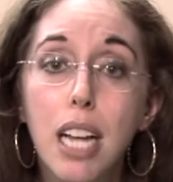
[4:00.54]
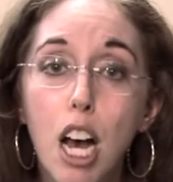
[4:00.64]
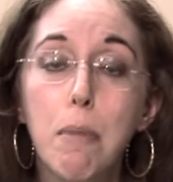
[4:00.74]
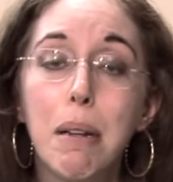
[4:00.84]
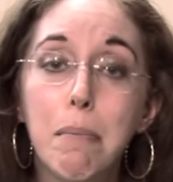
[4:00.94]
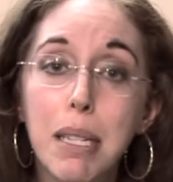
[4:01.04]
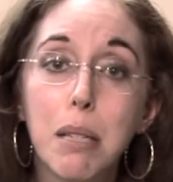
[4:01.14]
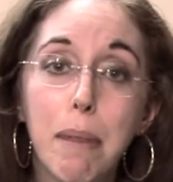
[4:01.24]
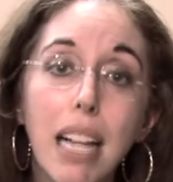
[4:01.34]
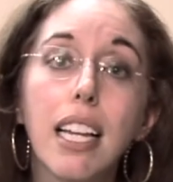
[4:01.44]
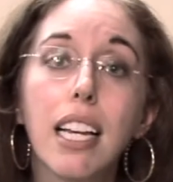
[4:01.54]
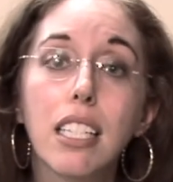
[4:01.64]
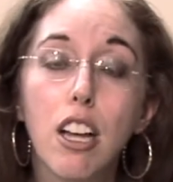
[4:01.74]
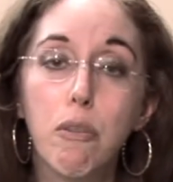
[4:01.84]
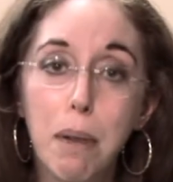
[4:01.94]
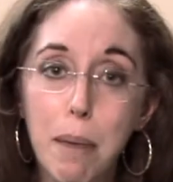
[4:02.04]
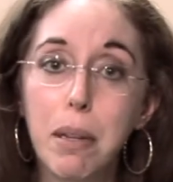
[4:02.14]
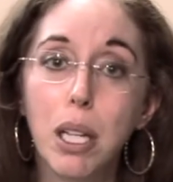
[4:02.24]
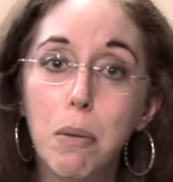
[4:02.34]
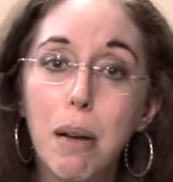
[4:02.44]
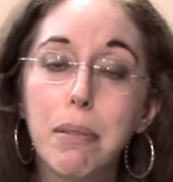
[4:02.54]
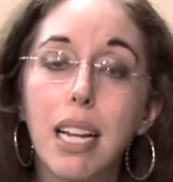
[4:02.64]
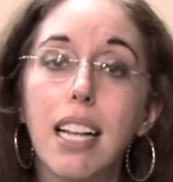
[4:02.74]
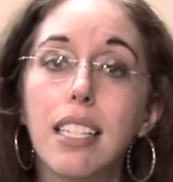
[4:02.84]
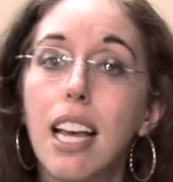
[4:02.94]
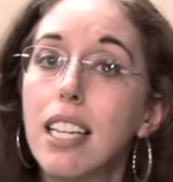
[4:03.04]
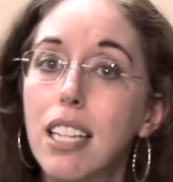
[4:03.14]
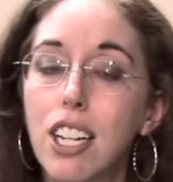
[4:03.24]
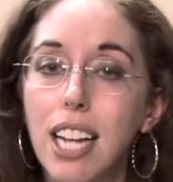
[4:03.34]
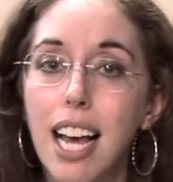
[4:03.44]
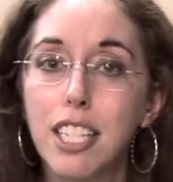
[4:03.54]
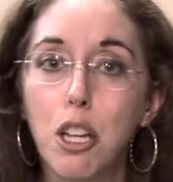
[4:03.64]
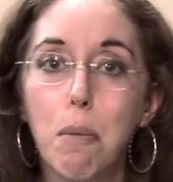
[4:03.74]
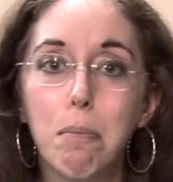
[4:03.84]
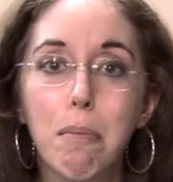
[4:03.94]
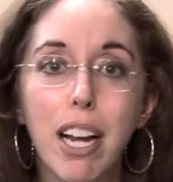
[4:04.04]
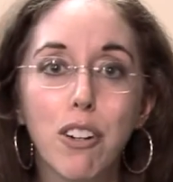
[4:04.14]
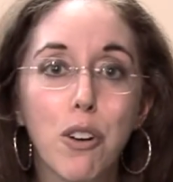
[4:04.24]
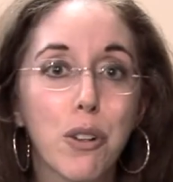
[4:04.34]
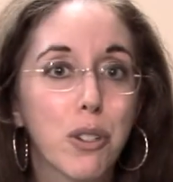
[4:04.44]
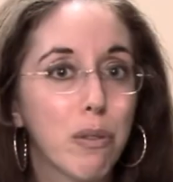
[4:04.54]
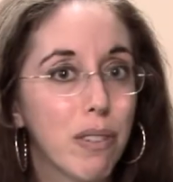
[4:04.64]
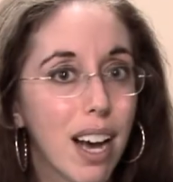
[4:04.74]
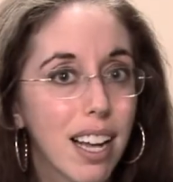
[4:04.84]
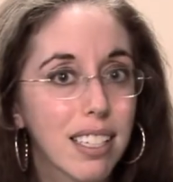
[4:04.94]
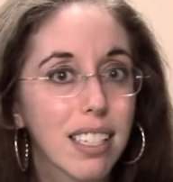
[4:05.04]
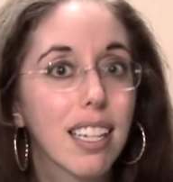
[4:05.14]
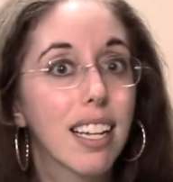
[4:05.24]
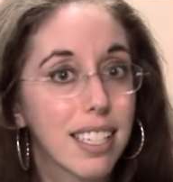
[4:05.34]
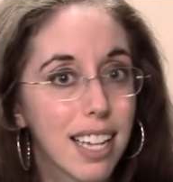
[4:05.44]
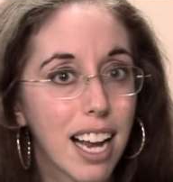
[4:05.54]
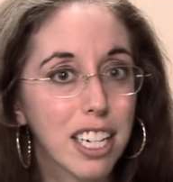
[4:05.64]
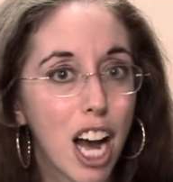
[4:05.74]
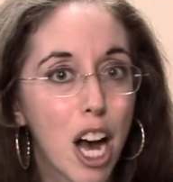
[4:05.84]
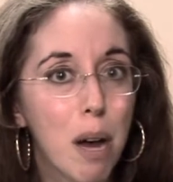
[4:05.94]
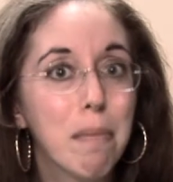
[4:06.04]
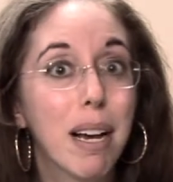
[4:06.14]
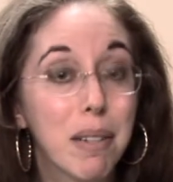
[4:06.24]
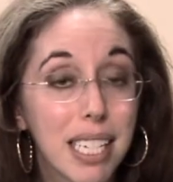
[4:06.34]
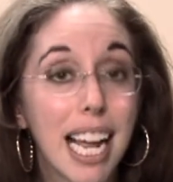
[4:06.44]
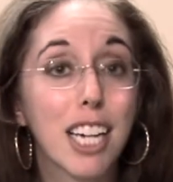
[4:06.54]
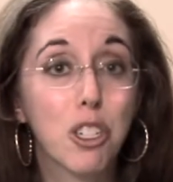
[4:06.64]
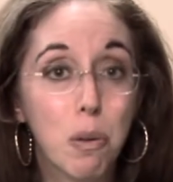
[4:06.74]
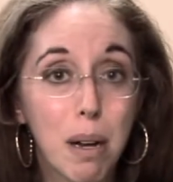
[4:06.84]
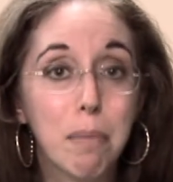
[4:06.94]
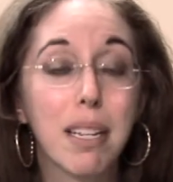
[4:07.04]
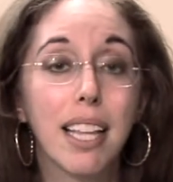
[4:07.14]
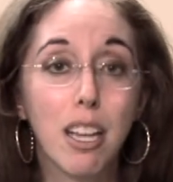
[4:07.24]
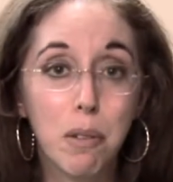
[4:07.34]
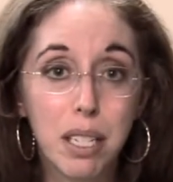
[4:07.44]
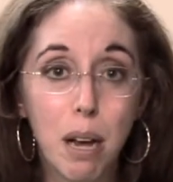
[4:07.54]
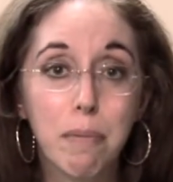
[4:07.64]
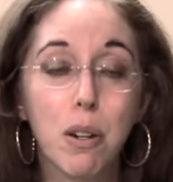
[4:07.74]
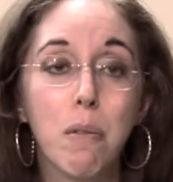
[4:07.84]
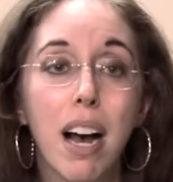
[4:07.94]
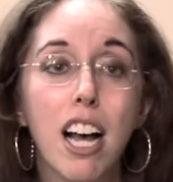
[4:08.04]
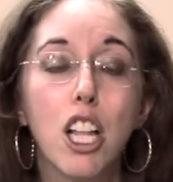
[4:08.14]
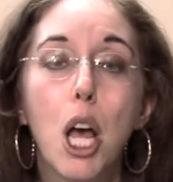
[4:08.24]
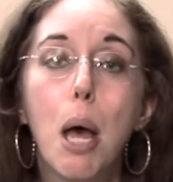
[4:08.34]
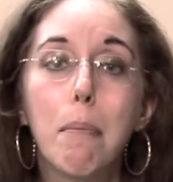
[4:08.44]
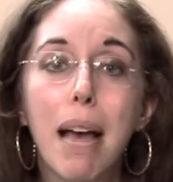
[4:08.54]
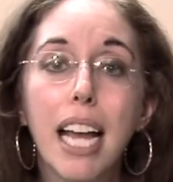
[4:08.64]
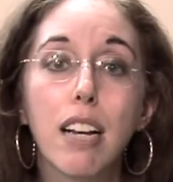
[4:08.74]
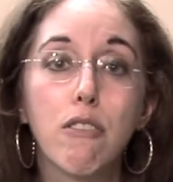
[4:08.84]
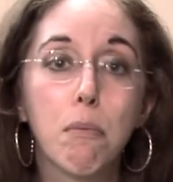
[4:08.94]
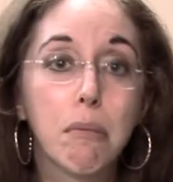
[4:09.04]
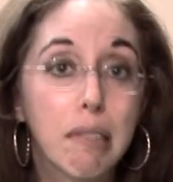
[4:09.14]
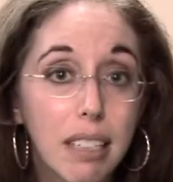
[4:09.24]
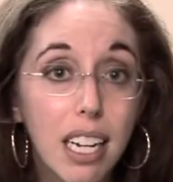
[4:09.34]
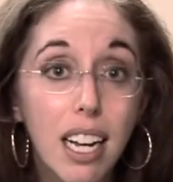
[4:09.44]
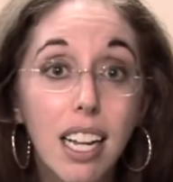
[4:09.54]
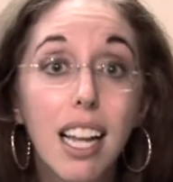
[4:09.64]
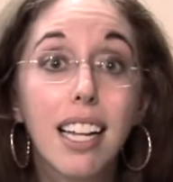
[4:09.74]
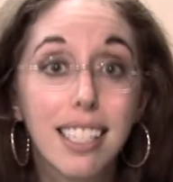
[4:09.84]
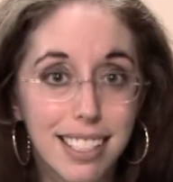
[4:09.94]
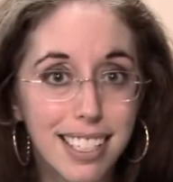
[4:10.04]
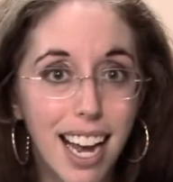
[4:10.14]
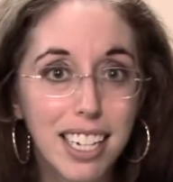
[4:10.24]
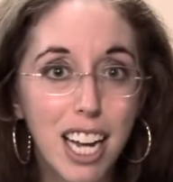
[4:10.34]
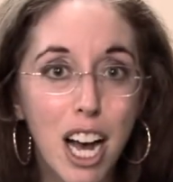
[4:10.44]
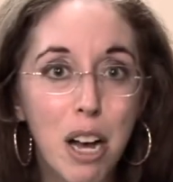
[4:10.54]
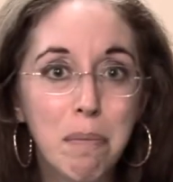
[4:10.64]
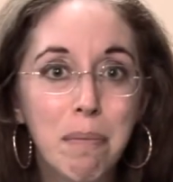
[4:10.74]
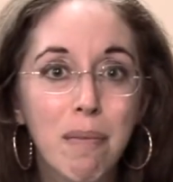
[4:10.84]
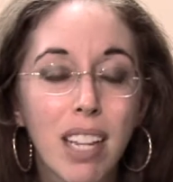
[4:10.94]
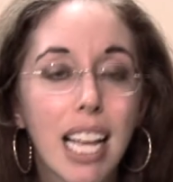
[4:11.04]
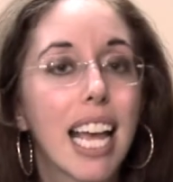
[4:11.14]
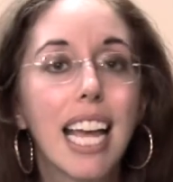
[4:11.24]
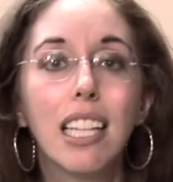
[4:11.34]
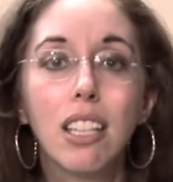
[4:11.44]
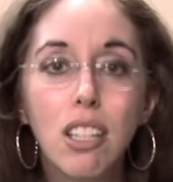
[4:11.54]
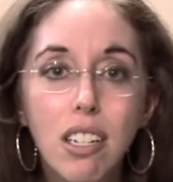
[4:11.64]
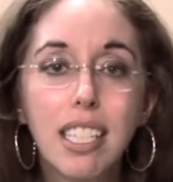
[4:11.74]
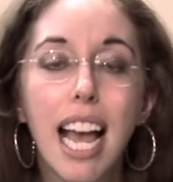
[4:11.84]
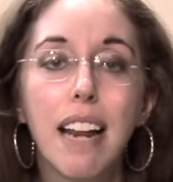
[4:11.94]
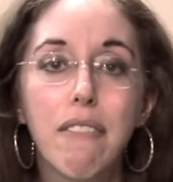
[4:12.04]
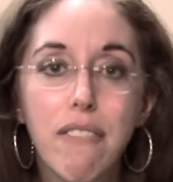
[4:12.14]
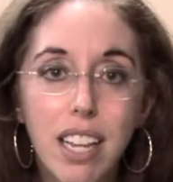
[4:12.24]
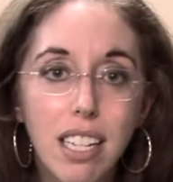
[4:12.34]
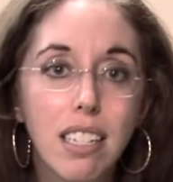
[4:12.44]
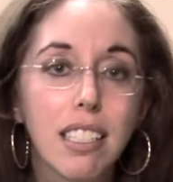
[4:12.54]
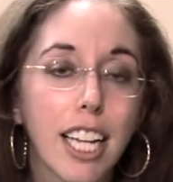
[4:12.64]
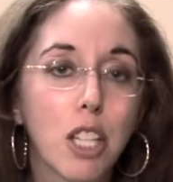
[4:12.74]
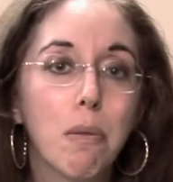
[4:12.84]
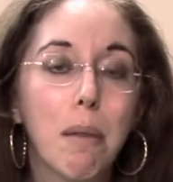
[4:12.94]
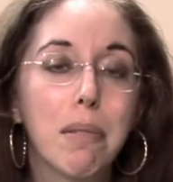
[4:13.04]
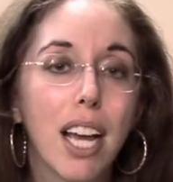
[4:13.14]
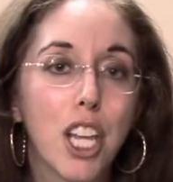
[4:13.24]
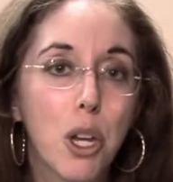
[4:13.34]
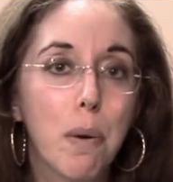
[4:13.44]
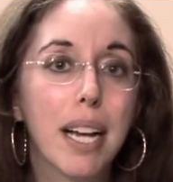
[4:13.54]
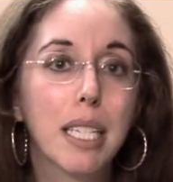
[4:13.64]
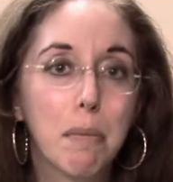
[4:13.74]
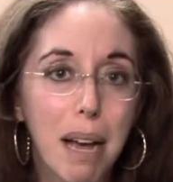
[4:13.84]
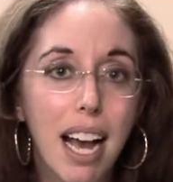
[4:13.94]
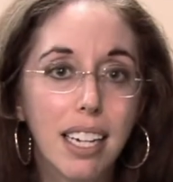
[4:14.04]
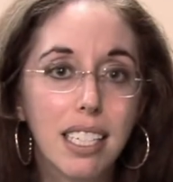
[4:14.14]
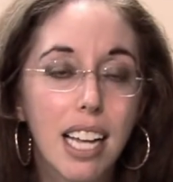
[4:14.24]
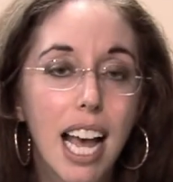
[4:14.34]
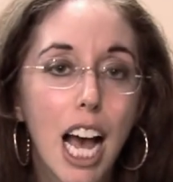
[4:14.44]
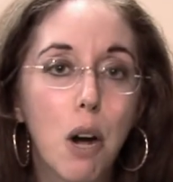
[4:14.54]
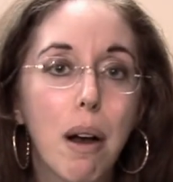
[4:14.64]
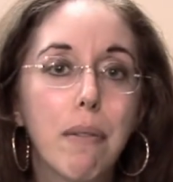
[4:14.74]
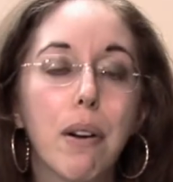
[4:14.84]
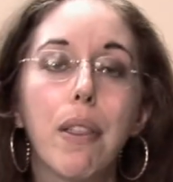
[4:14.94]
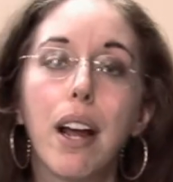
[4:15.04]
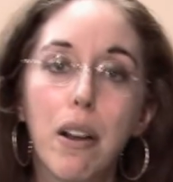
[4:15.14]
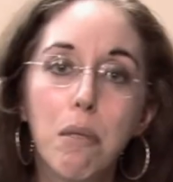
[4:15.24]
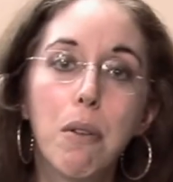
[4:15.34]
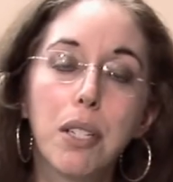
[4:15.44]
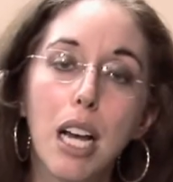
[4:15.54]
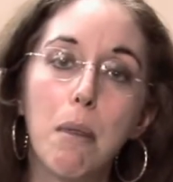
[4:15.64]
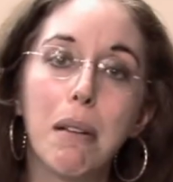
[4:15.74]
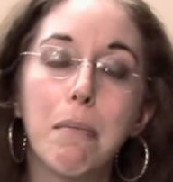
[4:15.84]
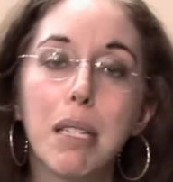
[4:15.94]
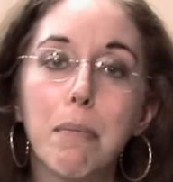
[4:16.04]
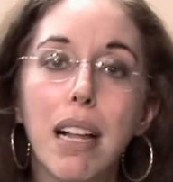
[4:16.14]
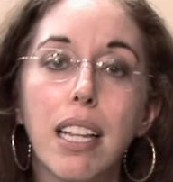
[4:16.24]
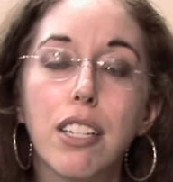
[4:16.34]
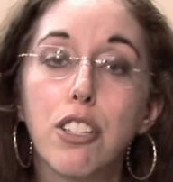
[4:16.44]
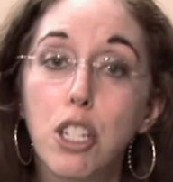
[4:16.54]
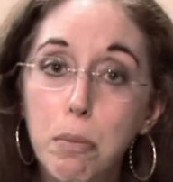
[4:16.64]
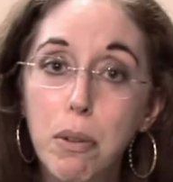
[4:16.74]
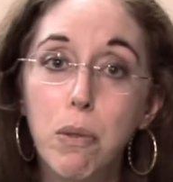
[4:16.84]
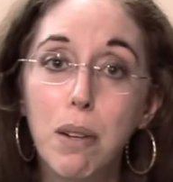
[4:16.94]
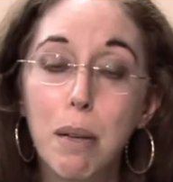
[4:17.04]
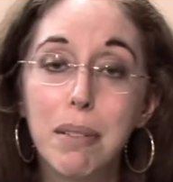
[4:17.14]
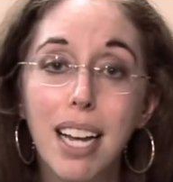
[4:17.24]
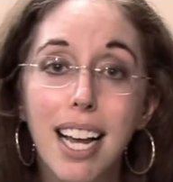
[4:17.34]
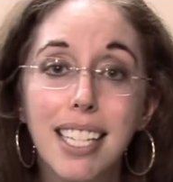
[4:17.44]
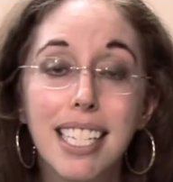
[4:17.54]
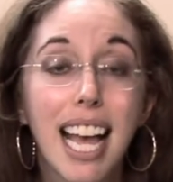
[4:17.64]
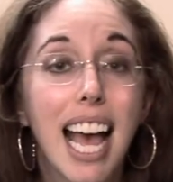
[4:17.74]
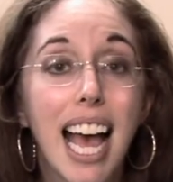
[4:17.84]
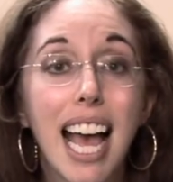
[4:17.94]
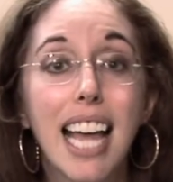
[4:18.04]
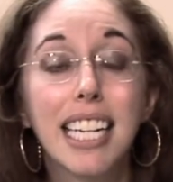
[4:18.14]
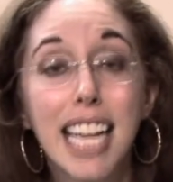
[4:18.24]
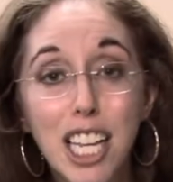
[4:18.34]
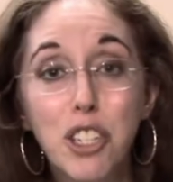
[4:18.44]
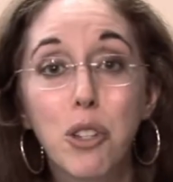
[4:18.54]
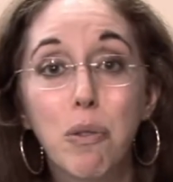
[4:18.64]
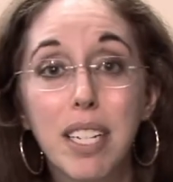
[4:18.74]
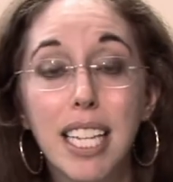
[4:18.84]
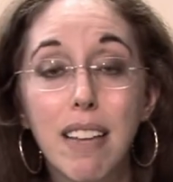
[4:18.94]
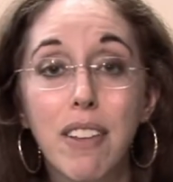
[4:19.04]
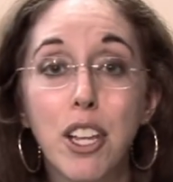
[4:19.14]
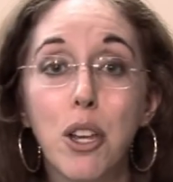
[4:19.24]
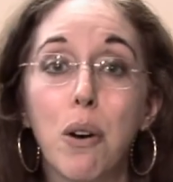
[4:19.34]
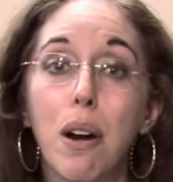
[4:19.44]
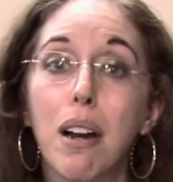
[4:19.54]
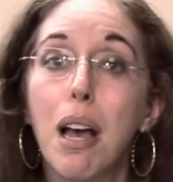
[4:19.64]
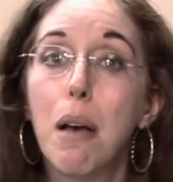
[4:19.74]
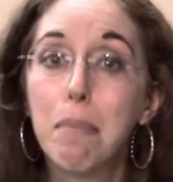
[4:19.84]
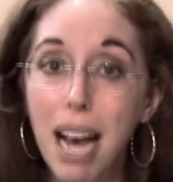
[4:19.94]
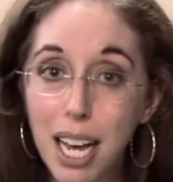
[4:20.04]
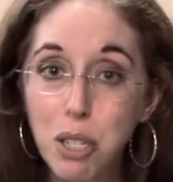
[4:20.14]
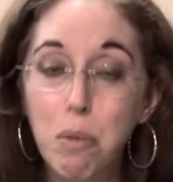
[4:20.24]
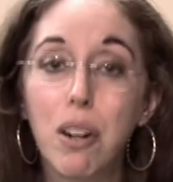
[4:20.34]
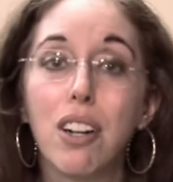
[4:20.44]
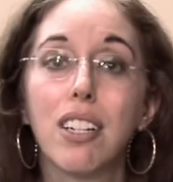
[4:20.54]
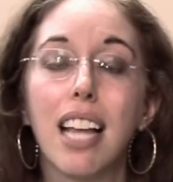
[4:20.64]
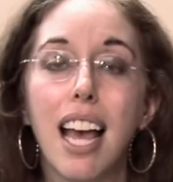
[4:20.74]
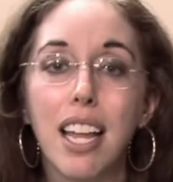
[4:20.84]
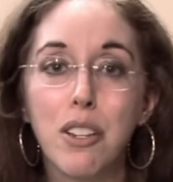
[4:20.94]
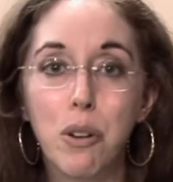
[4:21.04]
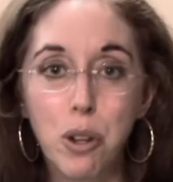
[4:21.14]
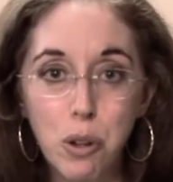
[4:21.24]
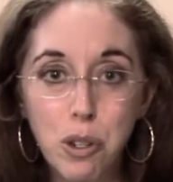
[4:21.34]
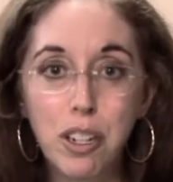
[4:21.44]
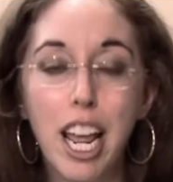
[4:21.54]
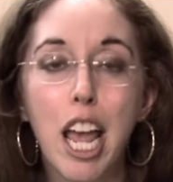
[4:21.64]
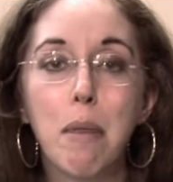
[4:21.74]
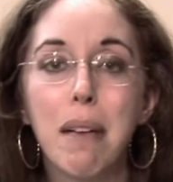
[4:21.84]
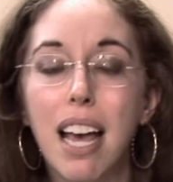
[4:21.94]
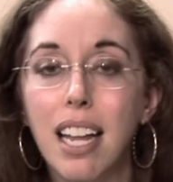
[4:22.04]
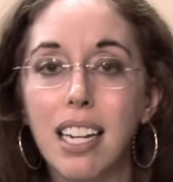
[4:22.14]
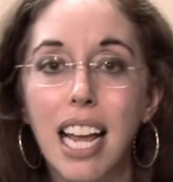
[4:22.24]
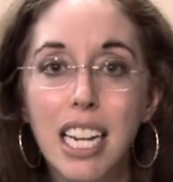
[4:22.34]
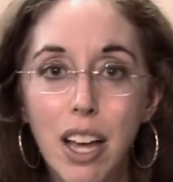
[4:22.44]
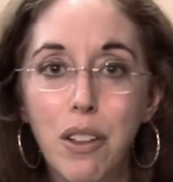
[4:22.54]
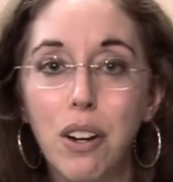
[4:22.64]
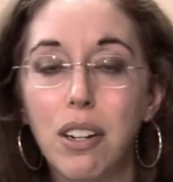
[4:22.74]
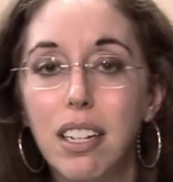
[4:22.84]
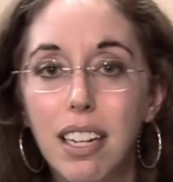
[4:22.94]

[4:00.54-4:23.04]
common misspellings of popular websites, such as microspot.com. That was an actual website that was up for a while. bankofamerica.com. It looks and feels like the website you expect. However, they are the most common misspellings. They're spoof websites. And guess who's receiving your password and your username and any other